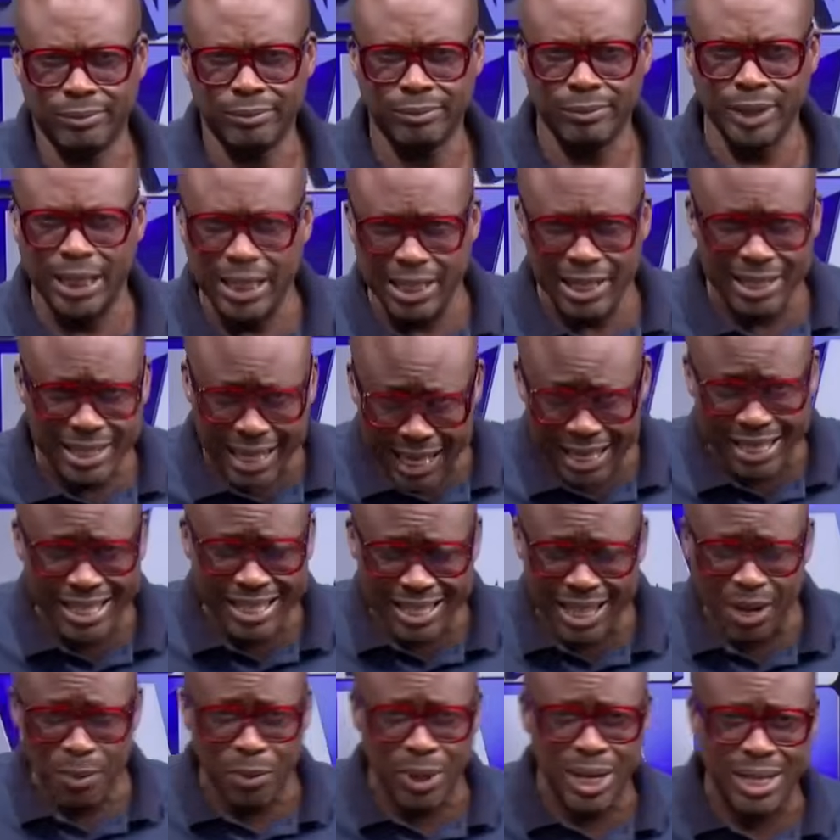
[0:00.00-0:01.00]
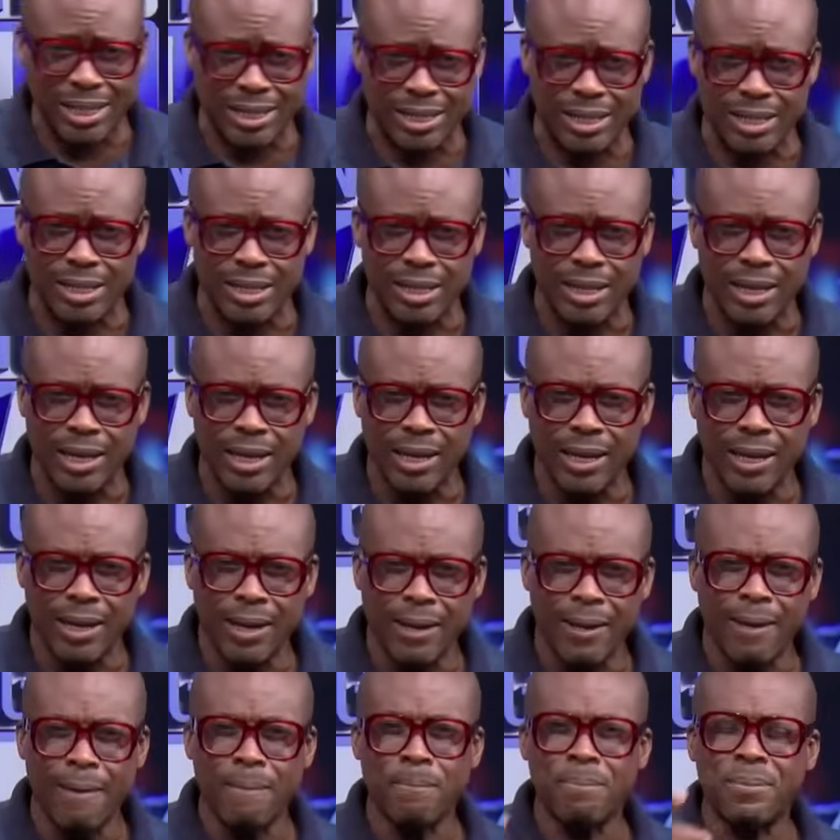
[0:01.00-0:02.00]
Is that what it is?
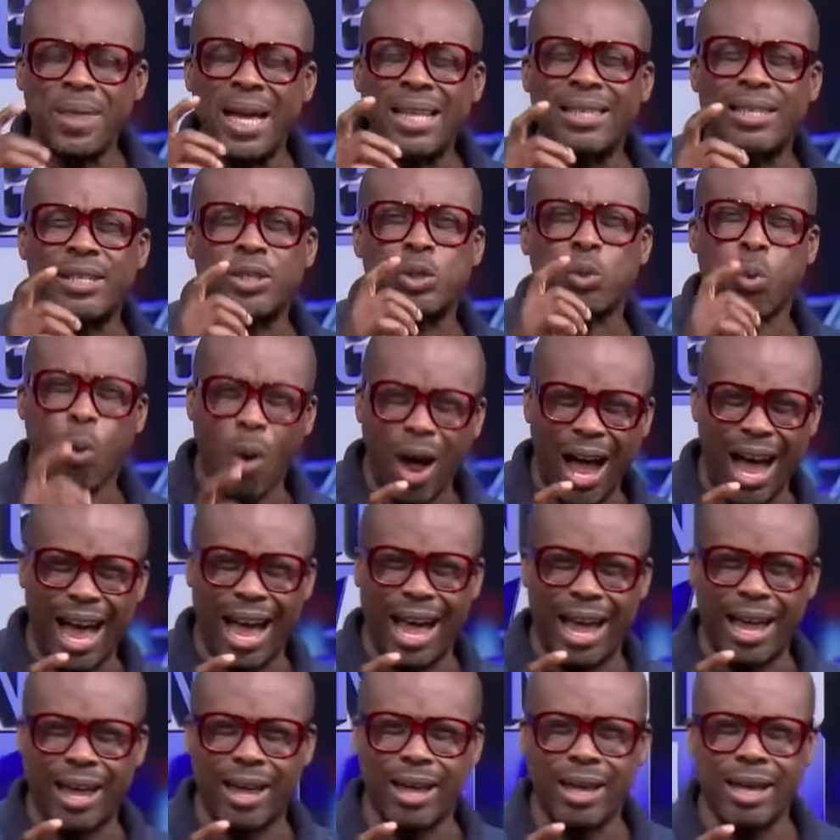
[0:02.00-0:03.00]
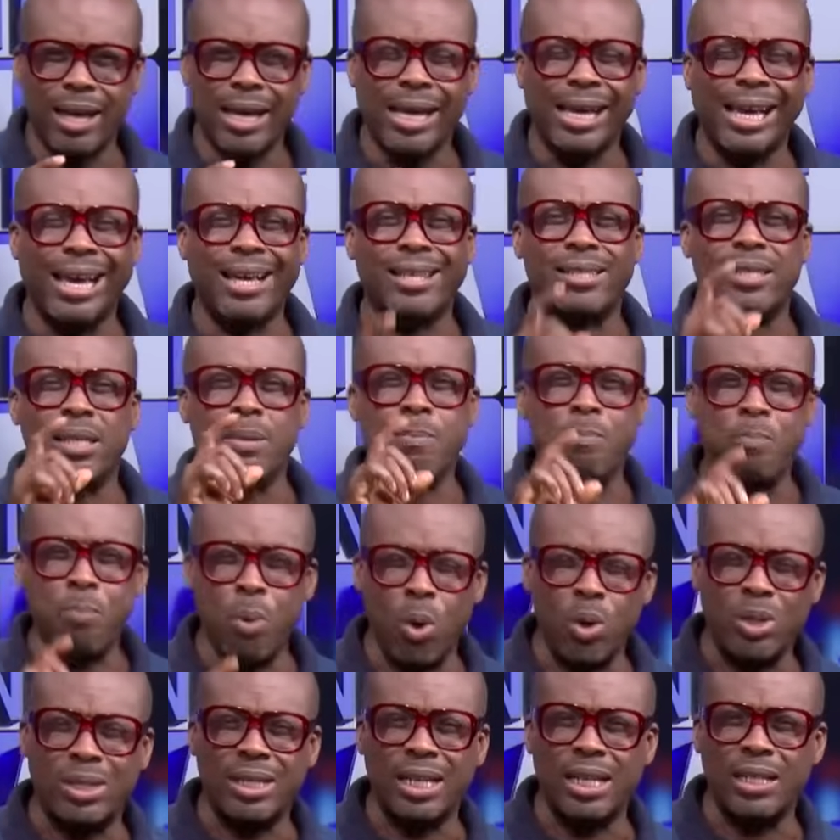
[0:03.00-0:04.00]
That is why it's
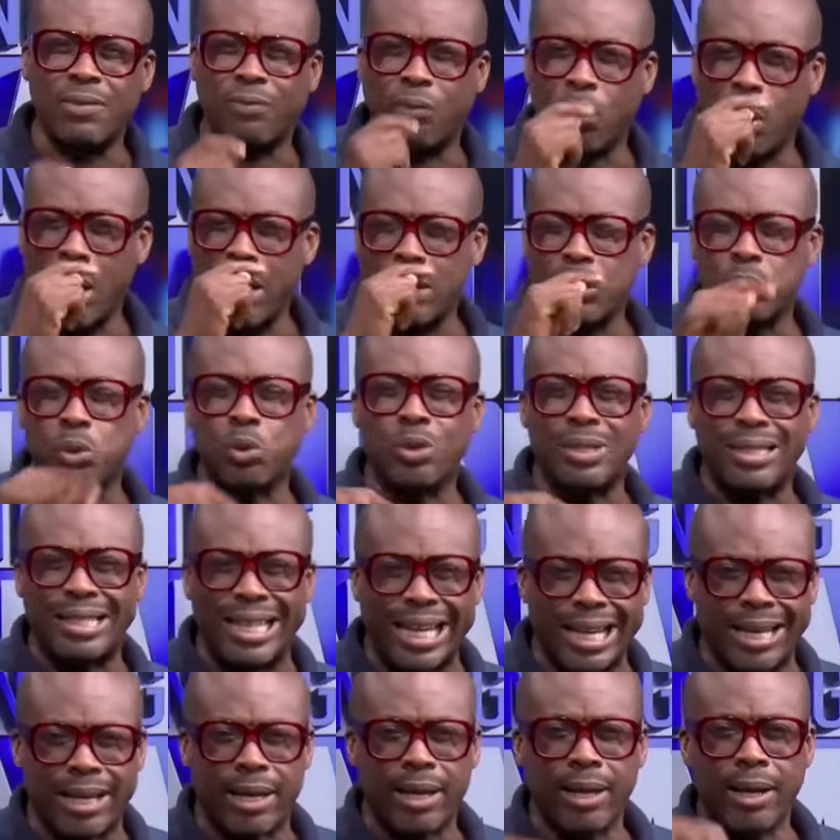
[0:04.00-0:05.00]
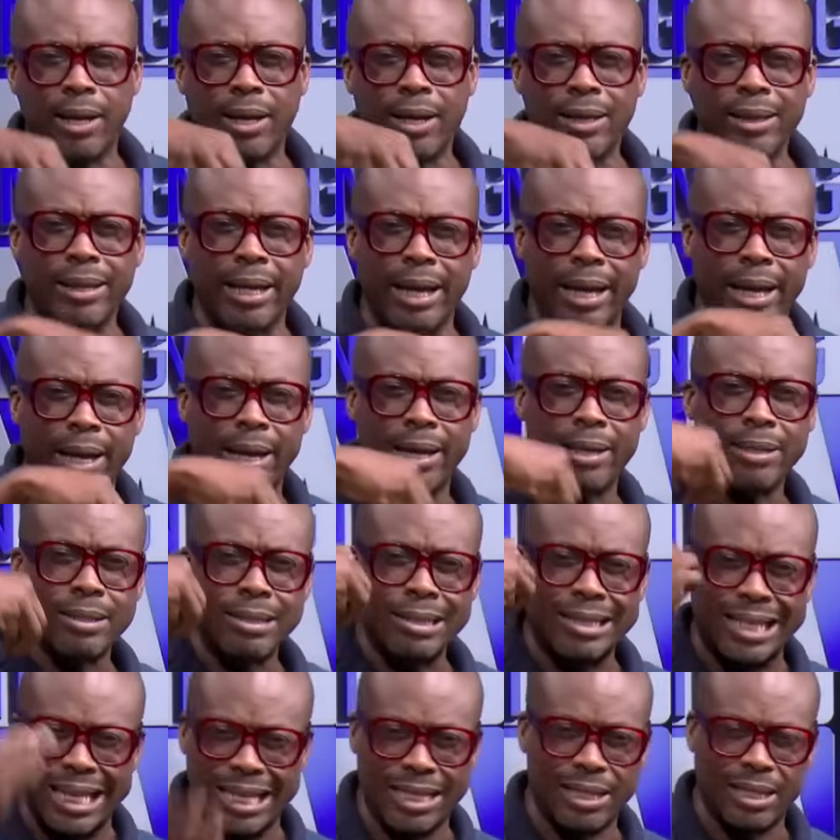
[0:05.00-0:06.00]
important for us to take the
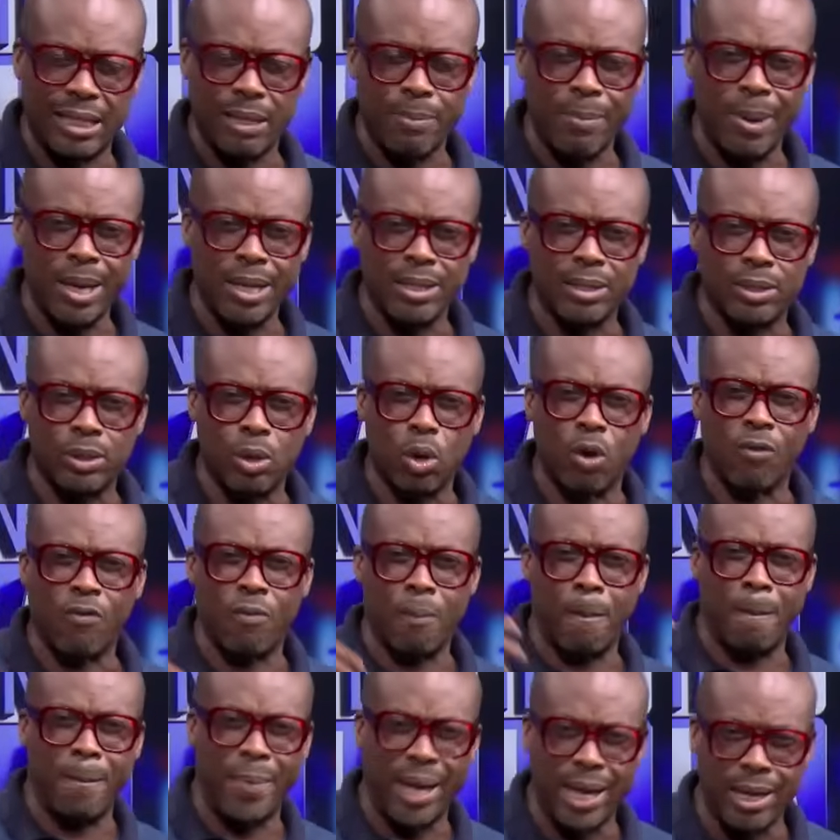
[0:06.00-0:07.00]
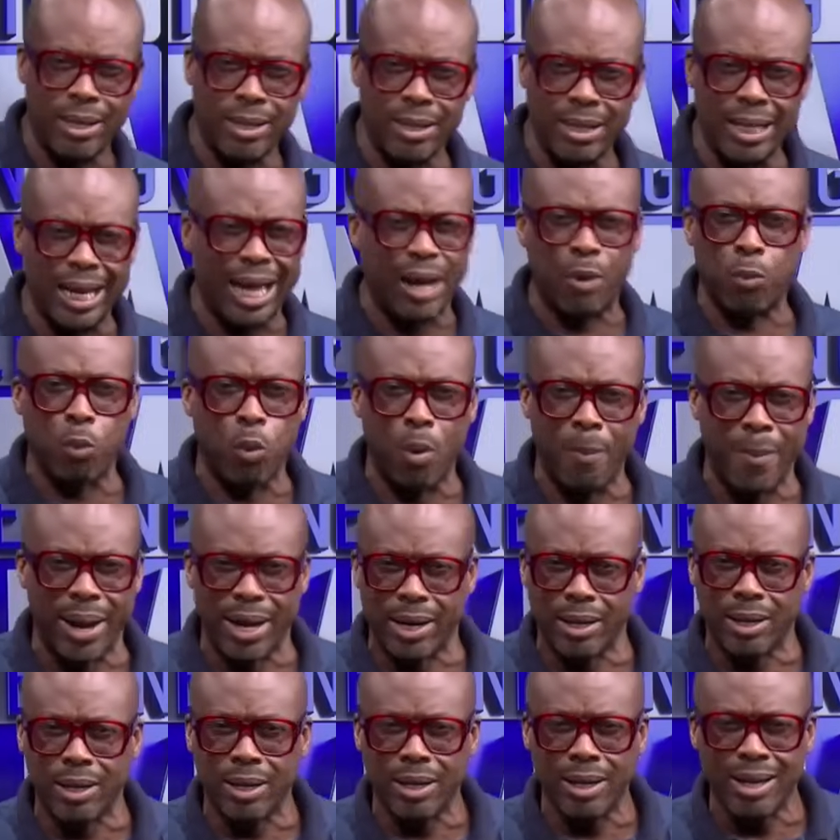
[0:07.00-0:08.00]
sentiments of men and
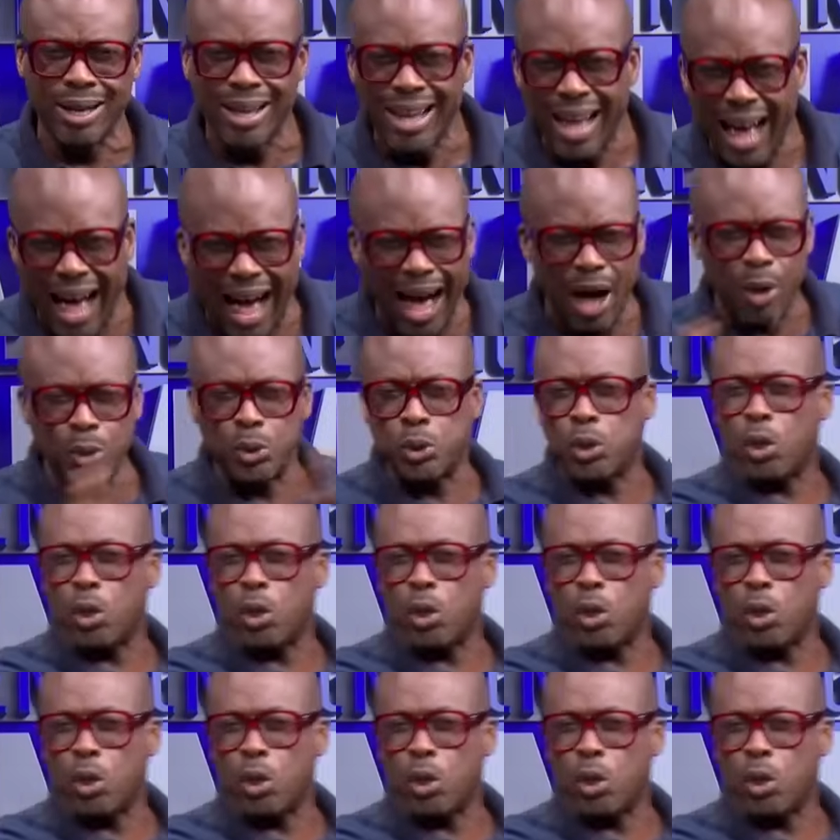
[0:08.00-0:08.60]
women out